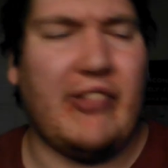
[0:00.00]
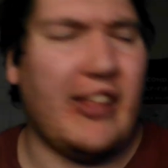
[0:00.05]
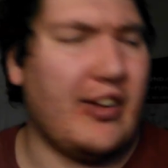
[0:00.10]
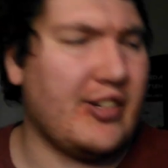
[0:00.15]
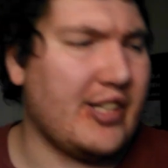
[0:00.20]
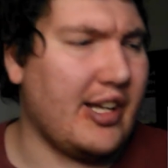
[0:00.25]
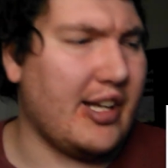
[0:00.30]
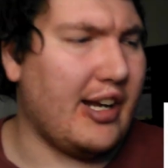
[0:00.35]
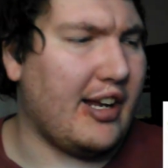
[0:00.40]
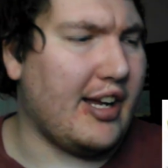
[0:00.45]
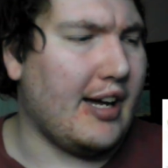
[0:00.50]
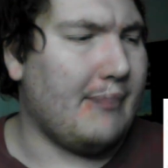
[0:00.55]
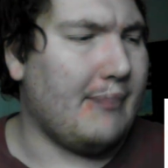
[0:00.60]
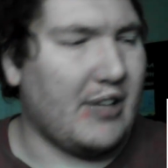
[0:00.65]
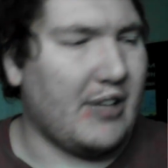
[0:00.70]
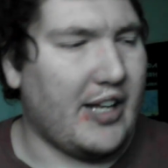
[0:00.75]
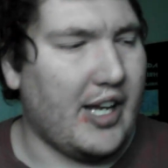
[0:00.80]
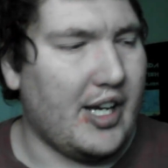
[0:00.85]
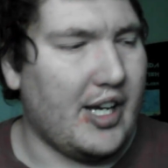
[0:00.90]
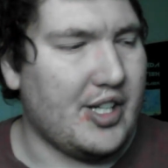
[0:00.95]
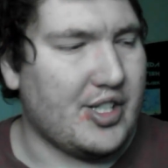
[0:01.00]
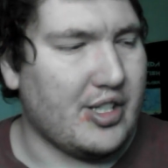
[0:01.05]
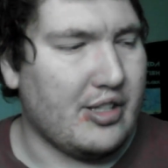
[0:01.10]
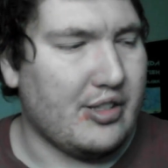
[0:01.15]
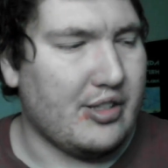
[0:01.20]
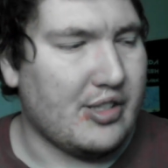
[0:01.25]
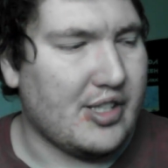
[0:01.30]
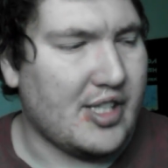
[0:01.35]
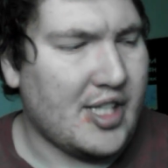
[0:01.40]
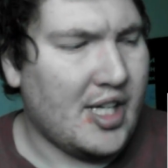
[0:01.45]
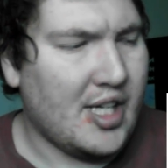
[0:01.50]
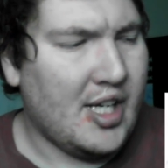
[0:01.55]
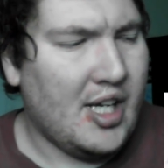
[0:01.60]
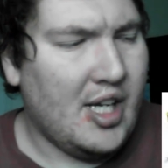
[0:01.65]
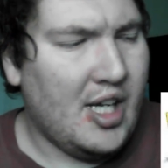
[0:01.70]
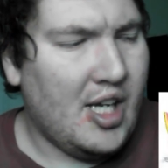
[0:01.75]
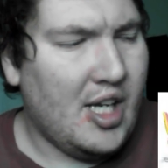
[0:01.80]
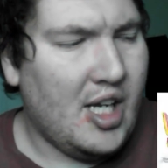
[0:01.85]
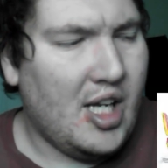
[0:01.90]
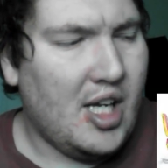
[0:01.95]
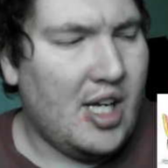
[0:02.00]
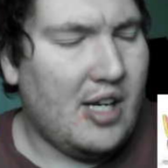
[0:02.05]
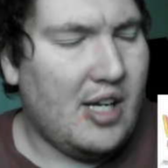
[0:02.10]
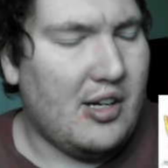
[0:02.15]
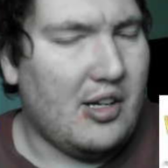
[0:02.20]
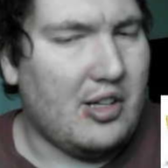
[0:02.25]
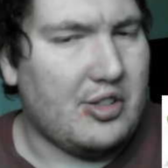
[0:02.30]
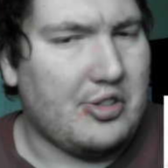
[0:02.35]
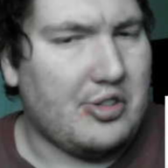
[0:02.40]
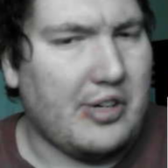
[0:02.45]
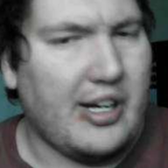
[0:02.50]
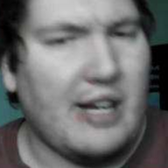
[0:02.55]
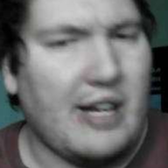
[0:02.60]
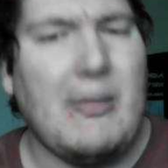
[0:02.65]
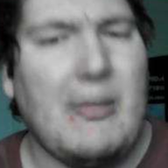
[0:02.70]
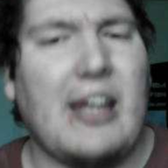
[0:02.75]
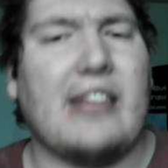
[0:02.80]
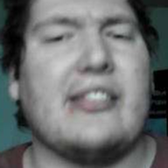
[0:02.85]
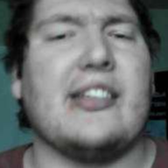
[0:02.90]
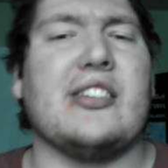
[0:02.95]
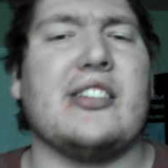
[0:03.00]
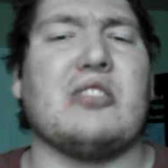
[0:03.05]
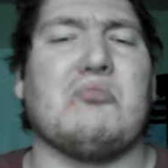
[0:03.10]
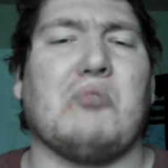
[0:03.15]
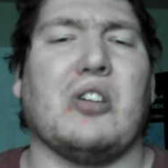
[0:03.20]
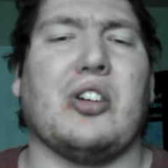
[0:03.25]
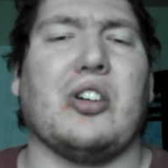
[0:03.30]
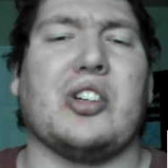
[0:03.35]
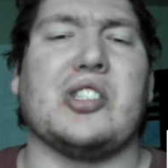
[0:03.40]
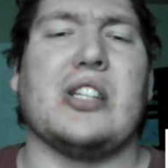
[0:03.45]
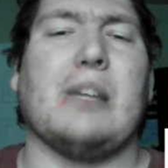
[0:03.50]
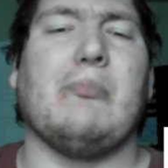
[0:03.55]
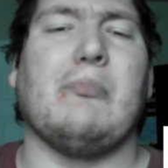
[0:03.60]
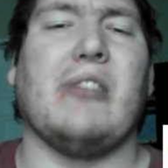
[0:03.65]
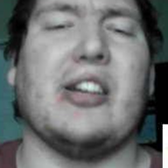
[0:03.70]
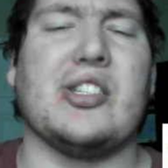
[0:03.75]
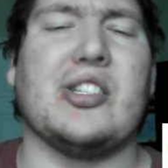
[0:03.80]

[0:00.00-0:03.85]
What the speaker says: there's any complications, I'll try to make things work some way